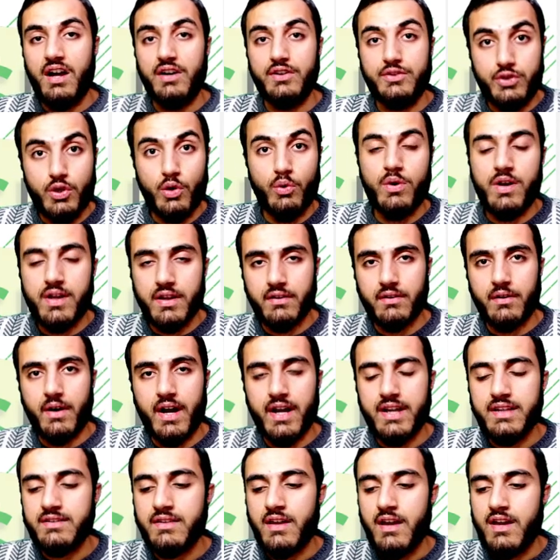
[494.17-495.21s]
are doing,
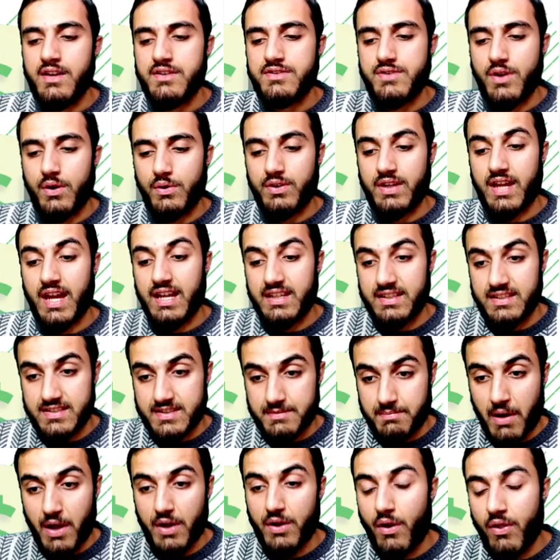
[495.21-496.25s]
right? So you can
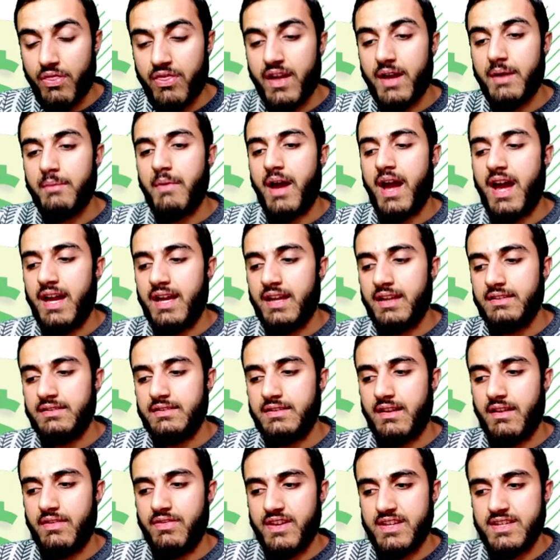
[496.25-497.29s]
spy on them
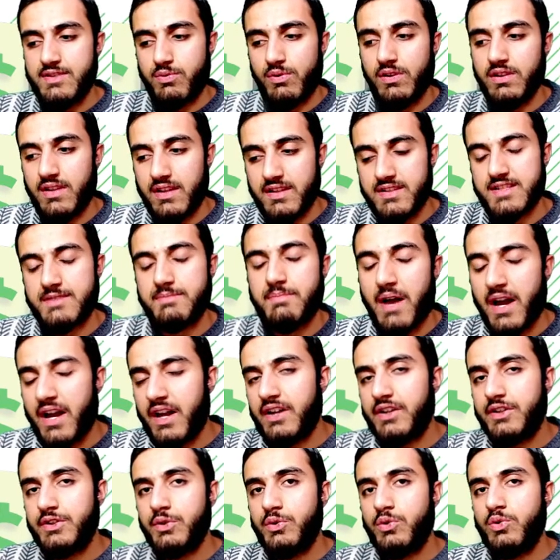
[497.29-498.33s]
and this will
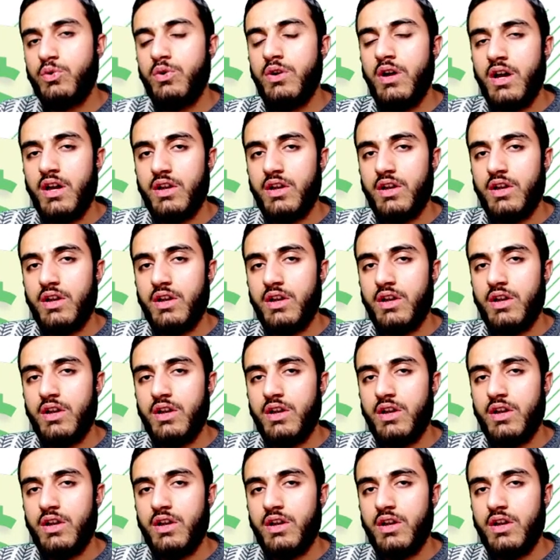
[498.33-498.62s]
inspire you